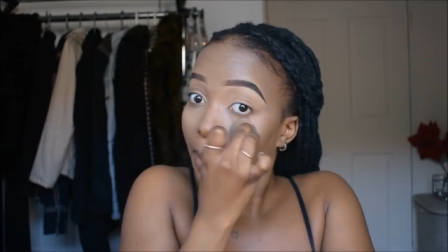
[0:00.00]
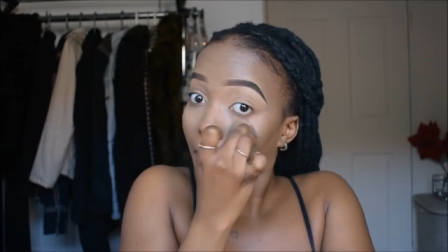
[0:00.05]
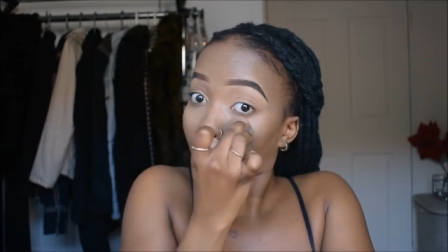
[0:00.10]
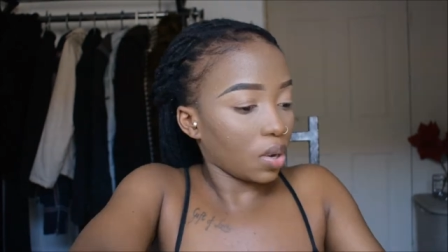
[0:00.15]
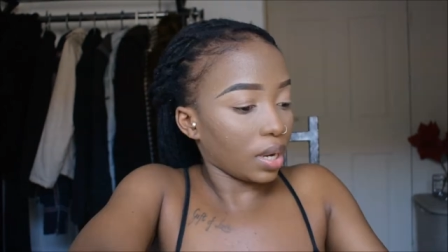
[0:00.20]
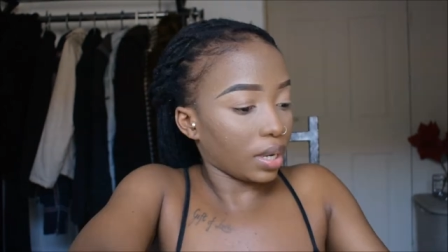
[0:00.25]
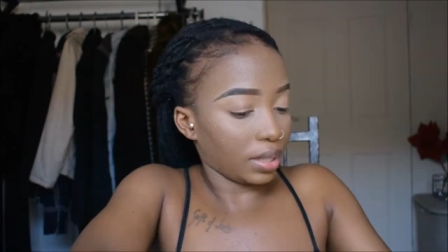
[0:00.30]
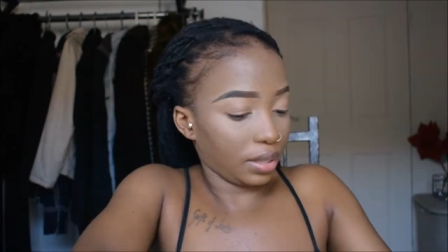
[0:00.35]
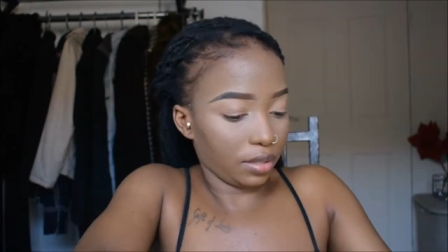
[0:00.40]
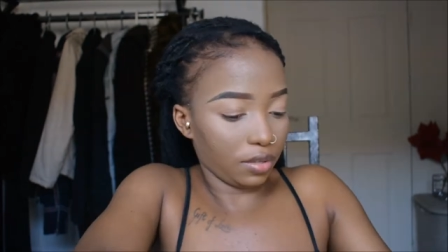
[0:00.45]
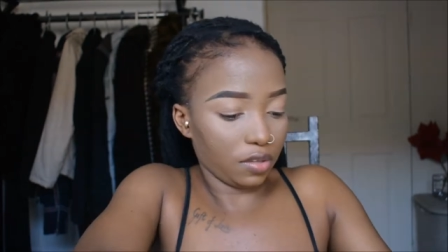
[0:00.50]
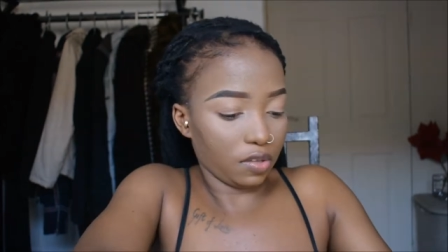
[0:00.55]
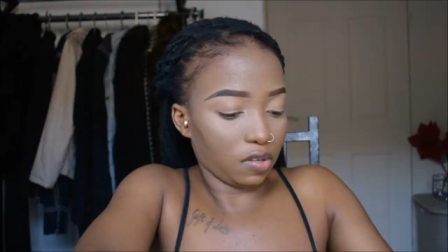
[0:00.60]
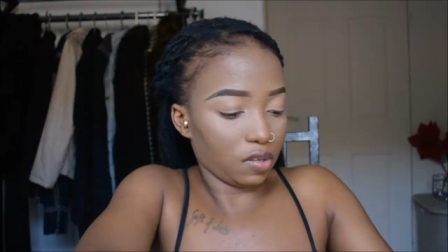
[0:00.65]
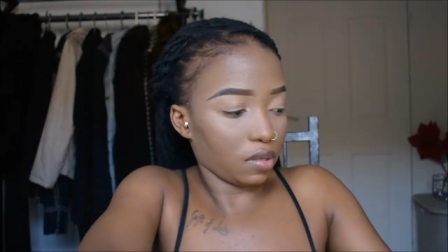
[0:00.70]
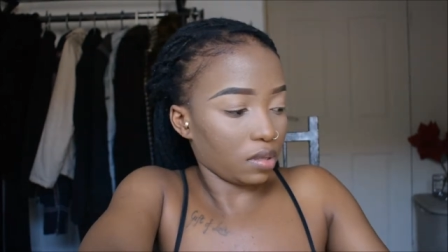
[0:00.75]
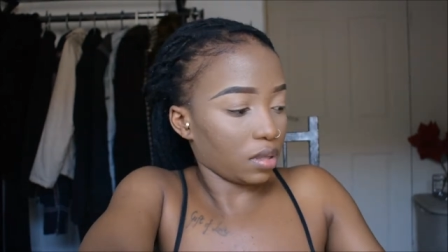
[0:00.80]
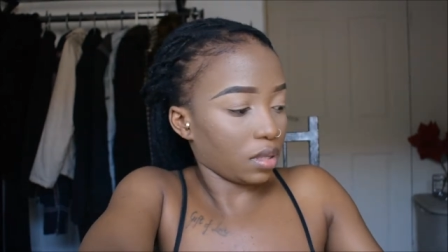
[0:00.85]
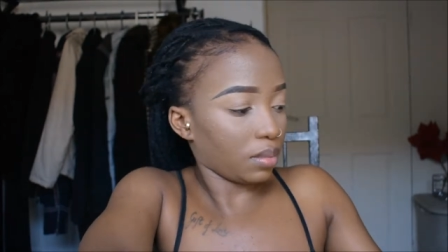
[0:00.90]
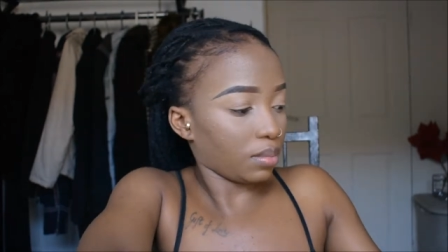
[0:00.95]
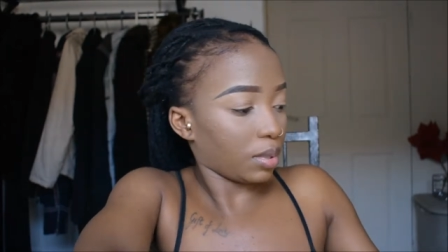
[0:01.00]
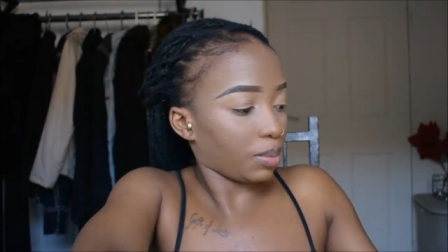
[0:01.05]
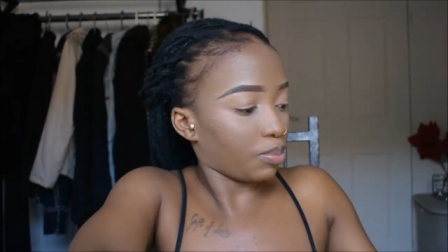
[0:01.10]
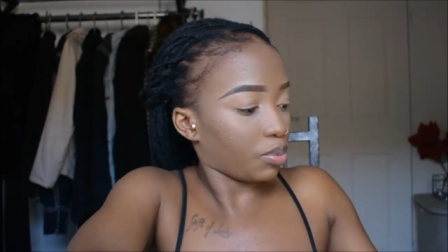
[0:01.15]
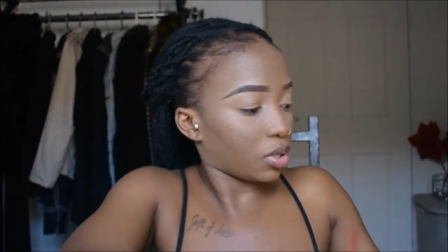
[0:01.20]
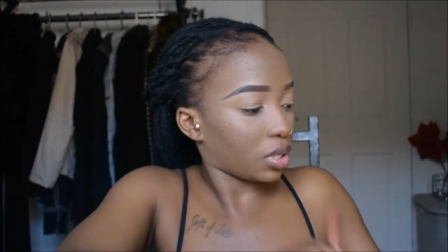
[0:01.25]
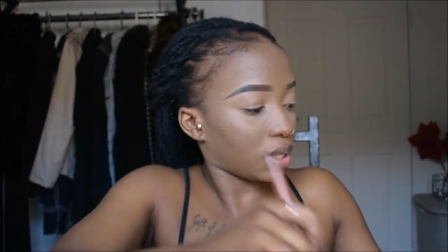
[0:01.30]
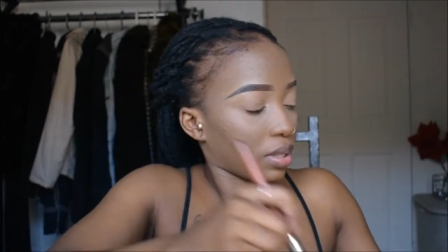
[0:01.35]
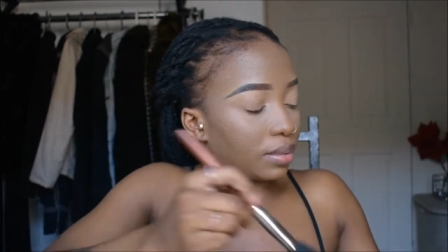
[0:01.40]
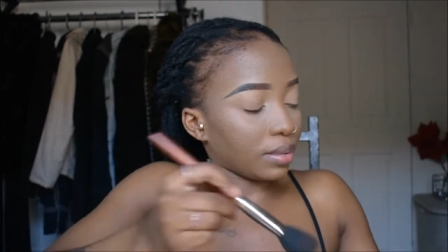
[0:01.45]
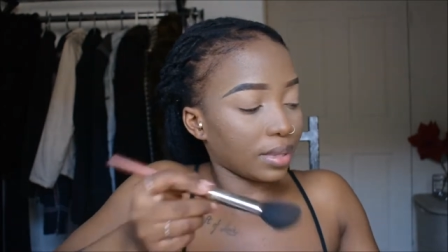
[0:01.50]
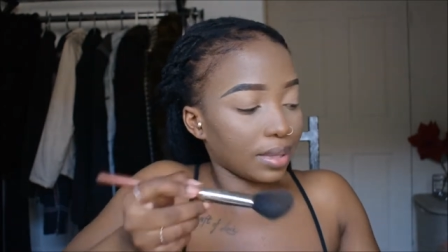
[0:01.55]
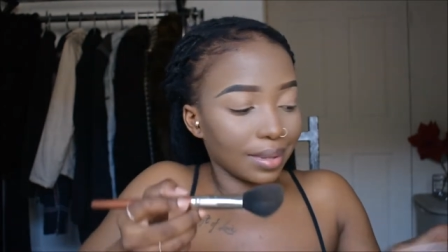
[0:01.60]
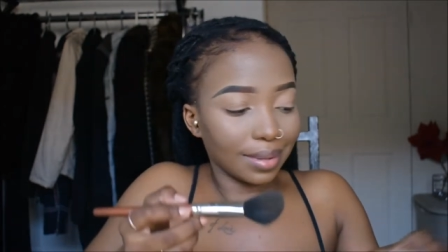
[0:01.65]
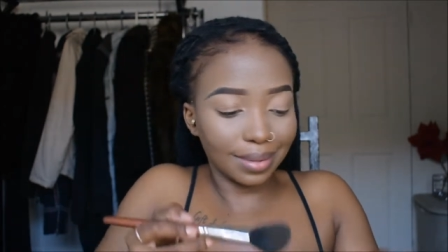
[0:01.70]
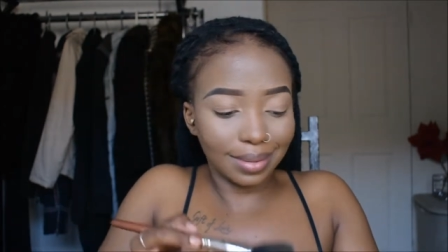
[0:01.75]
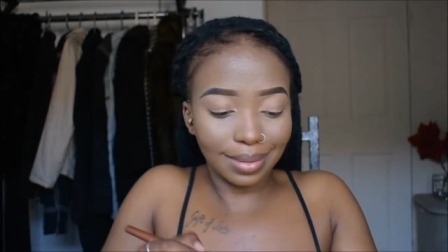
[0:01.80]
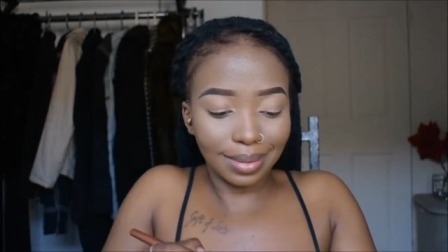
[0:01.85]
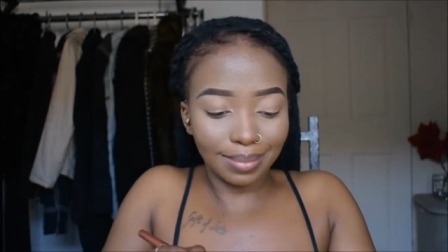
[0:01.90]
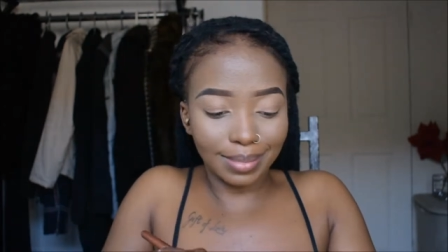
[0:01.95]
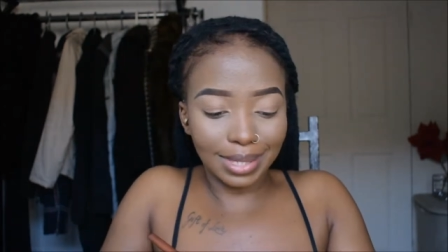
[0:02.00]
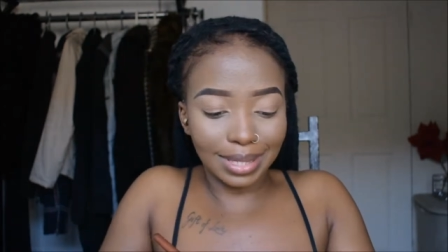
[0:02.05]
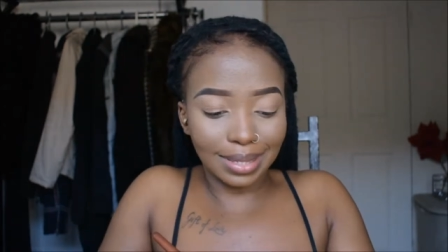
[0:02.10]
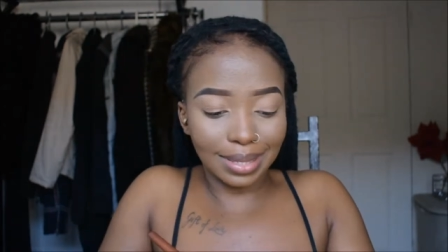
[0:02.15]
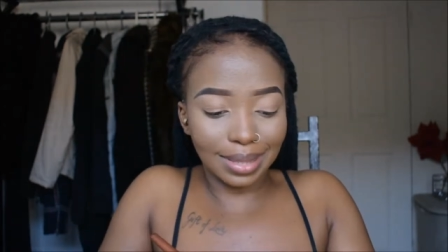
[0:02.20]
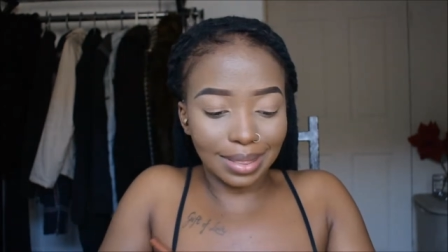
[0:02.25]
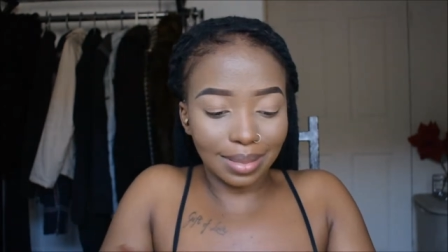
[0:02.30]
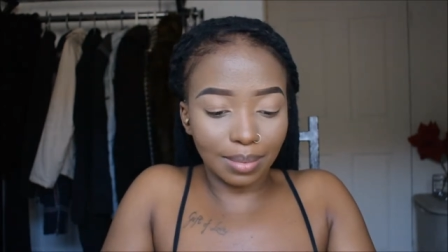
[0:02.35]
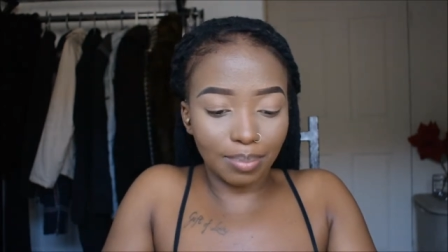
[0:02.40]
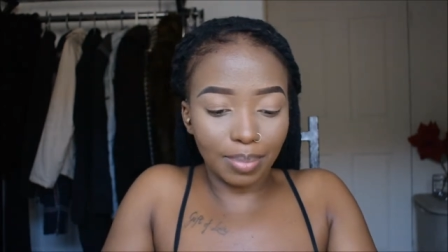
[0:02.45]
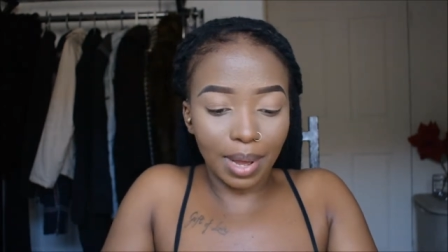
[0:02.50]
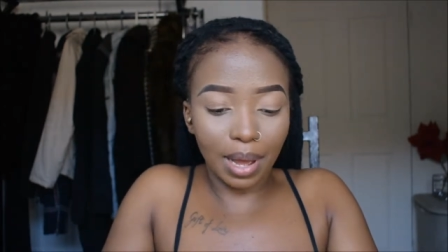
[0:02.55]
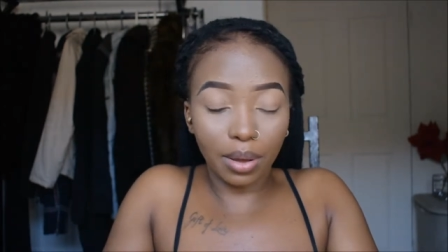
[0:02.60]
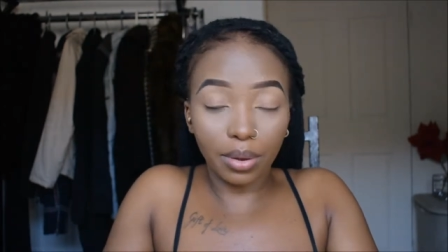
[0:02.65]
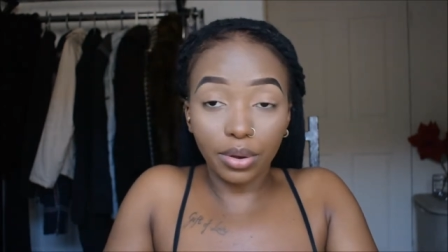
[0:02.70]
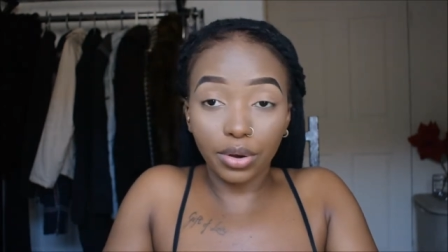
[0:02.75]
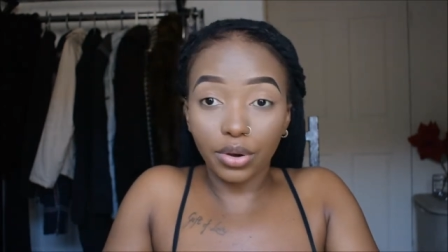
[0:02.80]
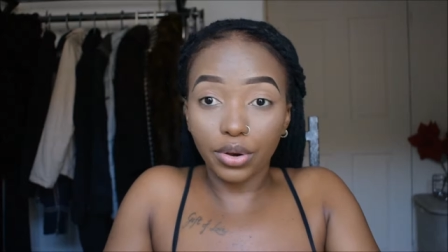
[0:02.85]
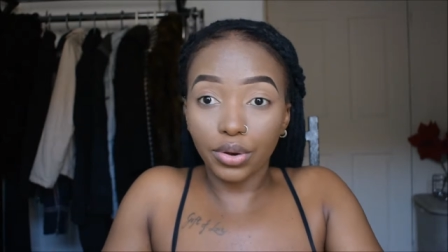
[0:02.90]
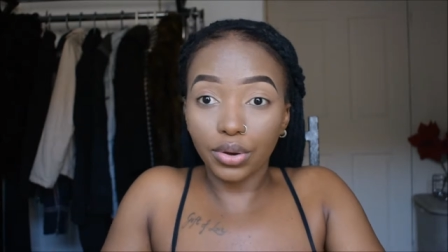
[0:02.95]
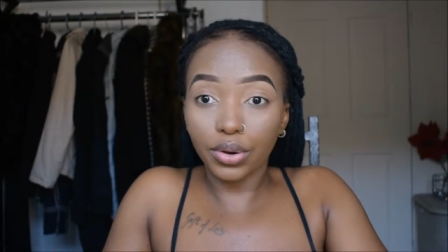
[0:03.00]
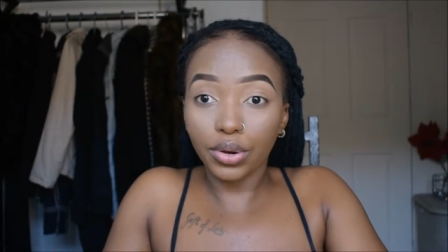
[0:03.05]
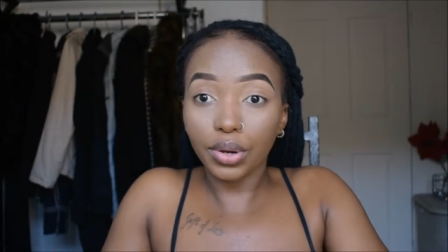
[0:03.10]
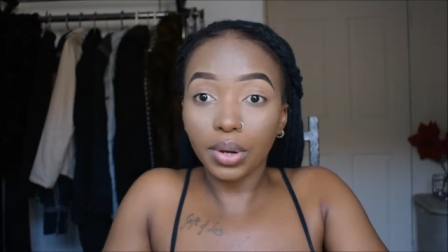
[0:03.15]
all right let me put in let me set the powder